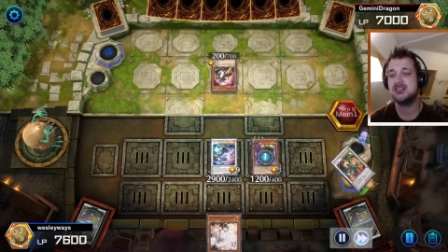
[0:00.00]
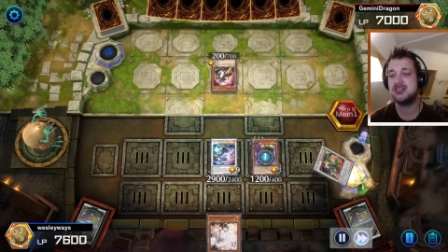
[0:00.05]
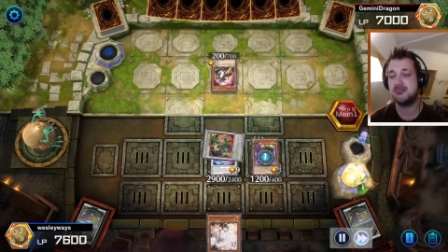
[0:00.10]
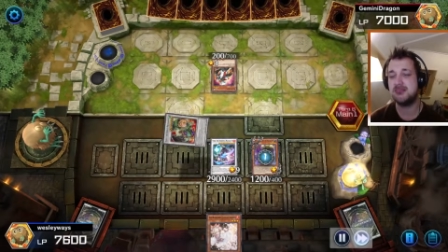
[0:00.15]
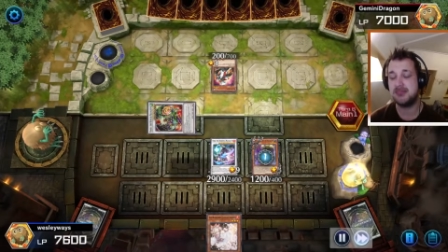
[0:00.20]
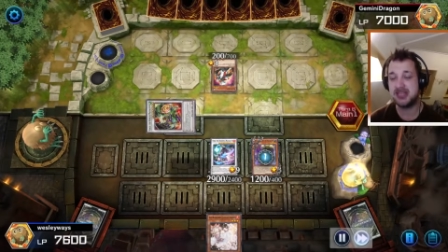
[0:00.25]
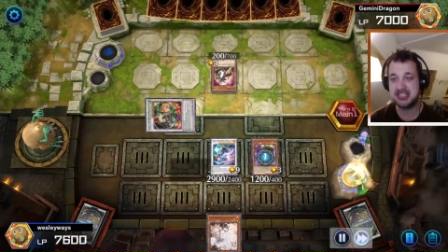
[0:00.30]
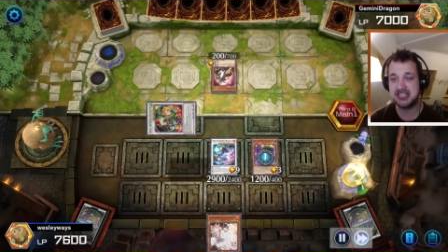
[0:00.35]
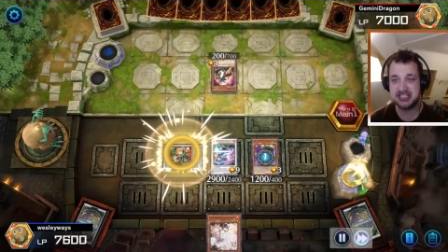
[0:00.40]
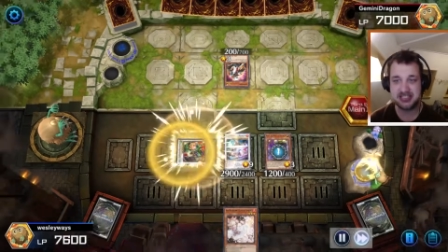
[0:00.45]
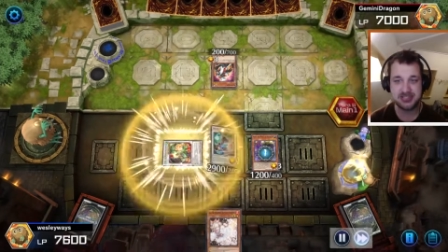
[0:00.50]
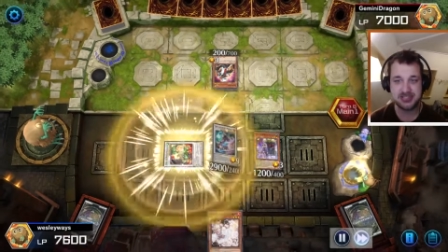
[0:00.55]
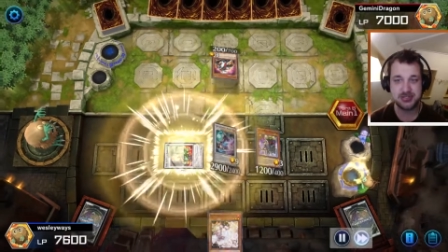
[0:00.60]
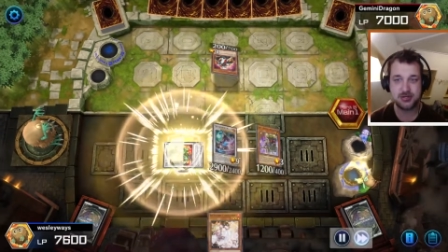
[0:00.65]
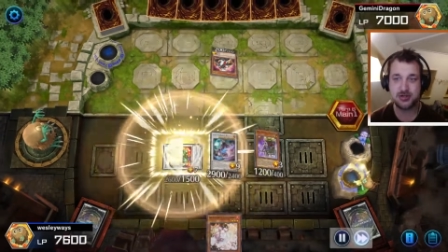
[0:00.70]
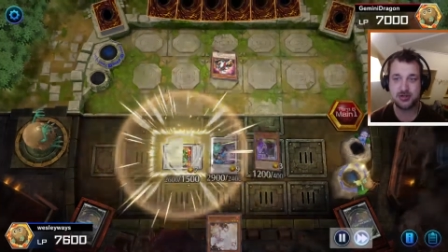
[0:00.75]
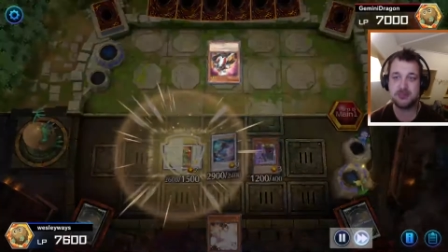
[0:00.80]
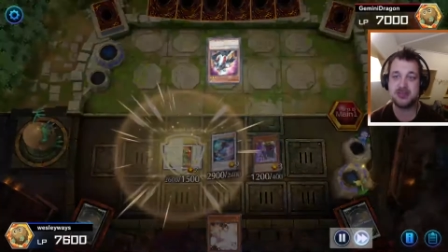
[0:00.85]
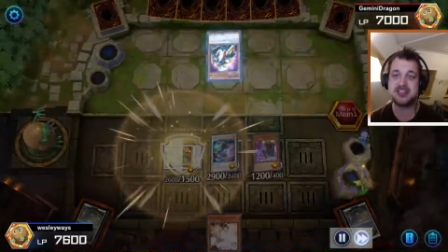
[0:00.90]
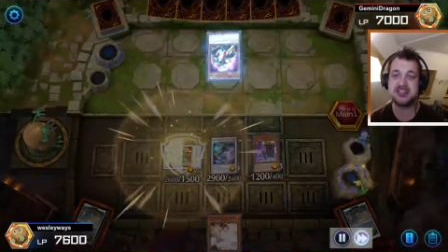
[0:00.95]
making
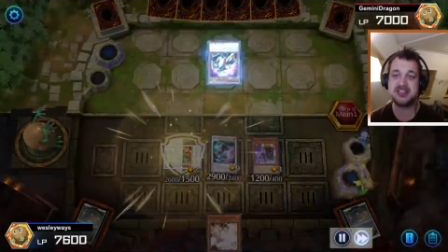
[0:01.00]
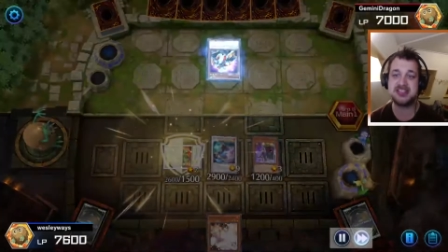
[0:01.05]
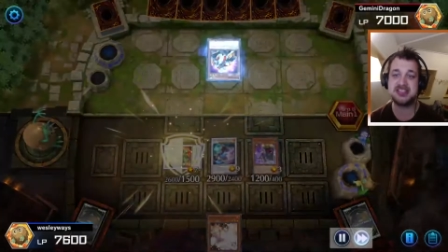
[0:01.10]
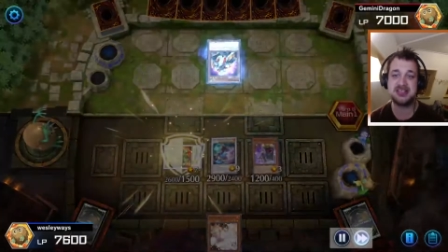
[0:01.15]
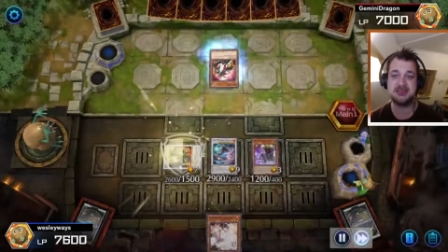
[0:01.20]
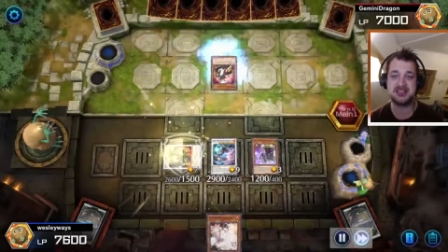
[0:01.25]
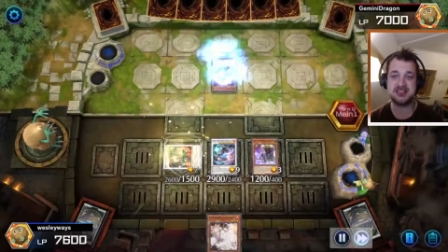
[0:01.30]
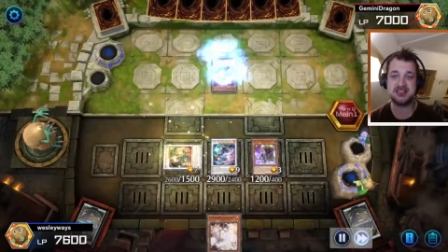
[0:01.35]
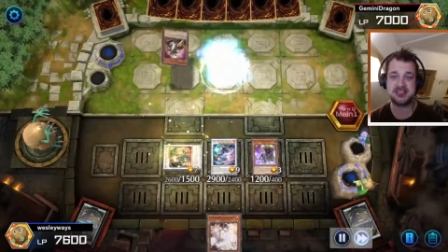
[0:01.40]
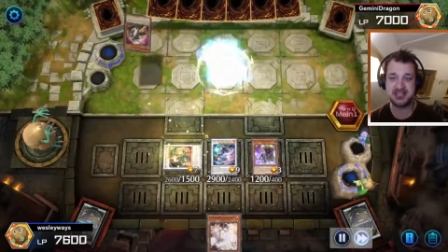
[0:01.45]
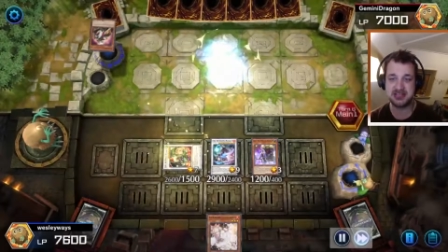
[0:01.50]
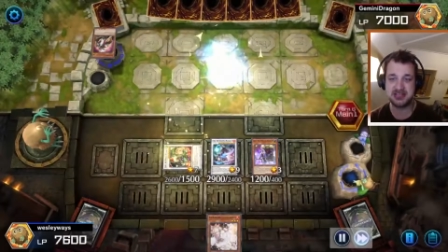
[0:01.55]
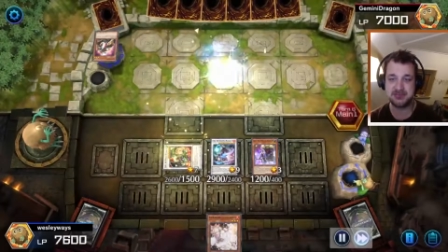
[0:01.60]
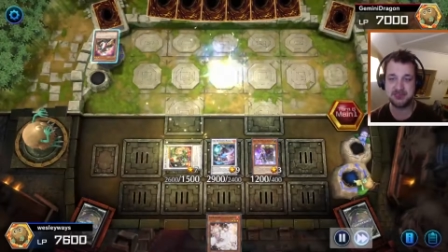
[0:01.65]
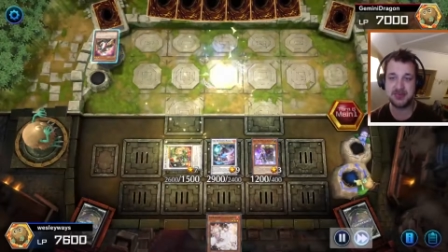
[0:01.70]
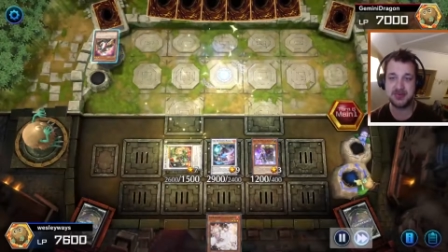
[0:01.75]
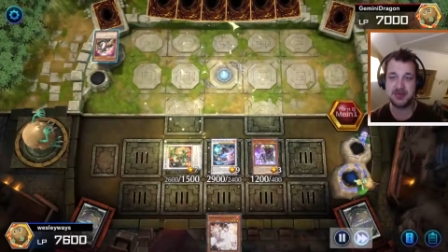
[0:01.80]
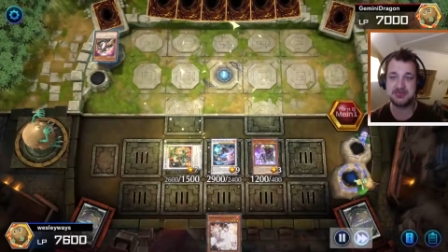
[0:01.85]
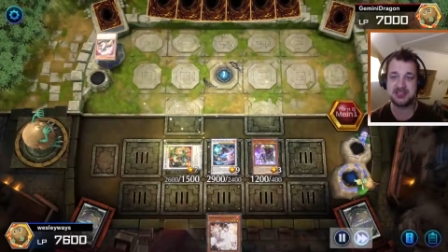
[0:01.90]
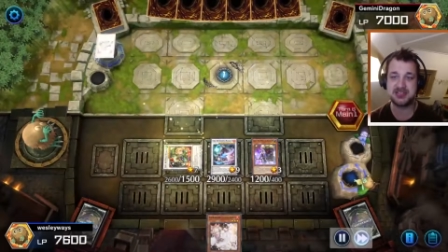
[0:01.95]
sure my team is getting
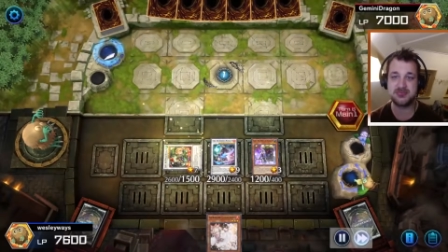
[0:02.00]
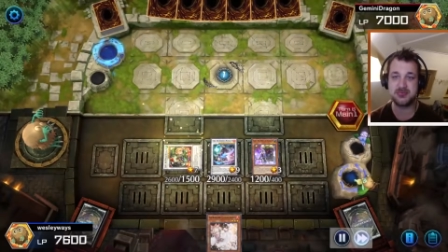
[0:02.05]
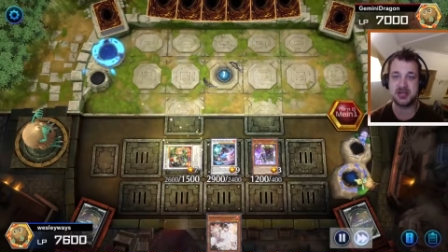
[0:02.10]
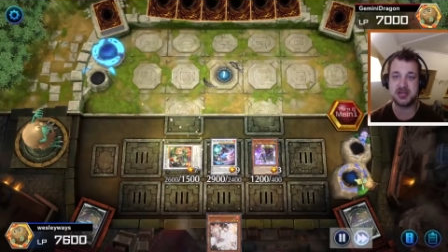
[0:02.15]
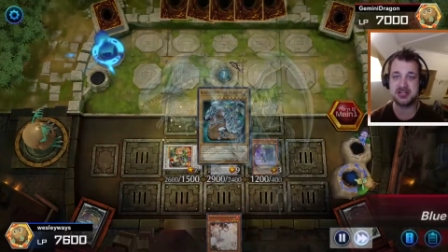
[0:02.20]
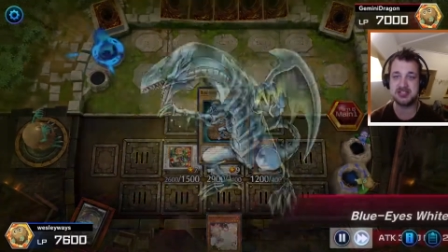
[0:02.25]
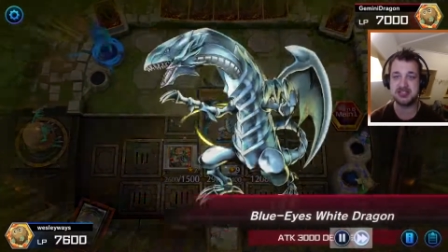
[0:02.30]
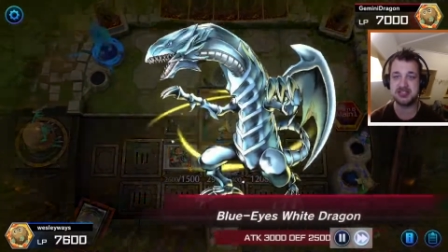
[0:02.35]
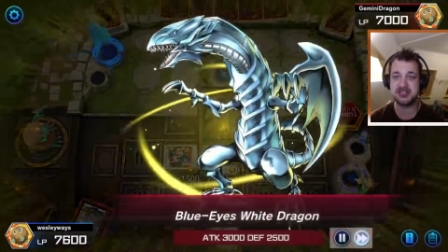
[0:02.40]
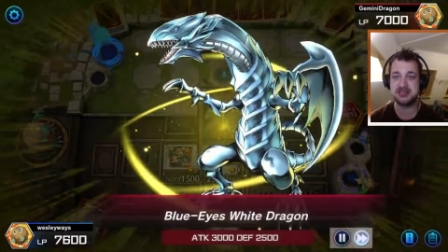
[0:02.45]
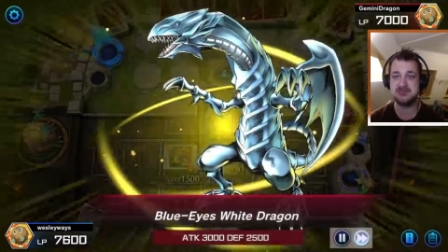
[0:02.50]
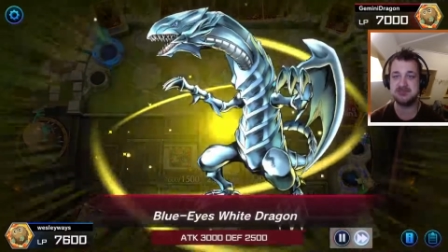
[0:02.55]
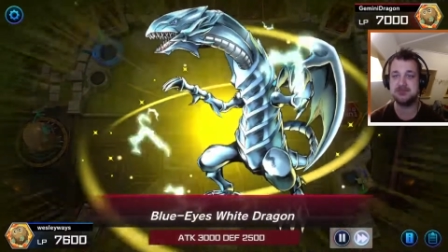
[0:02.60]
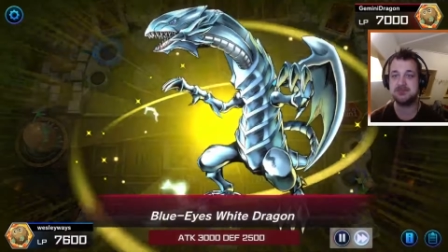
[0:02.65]
prepped and ready.